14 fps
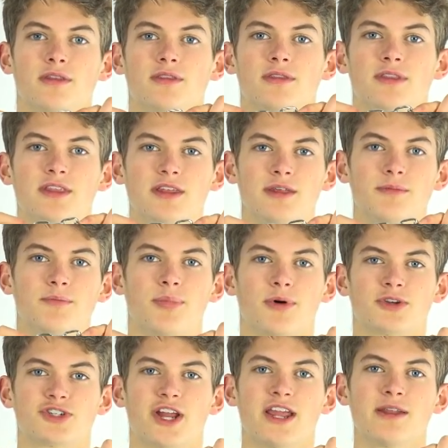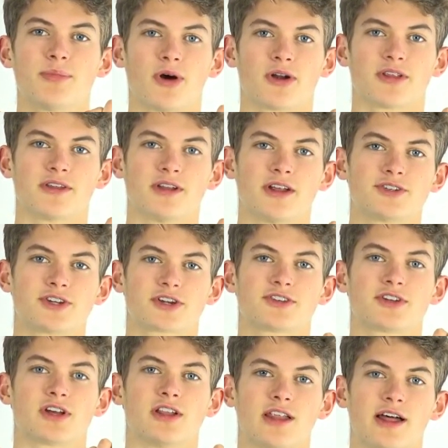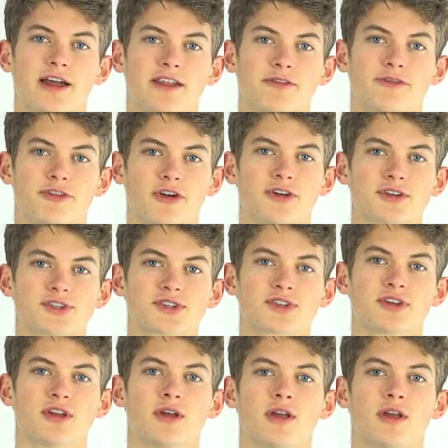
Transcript: the chain part of the nunchuck to collide first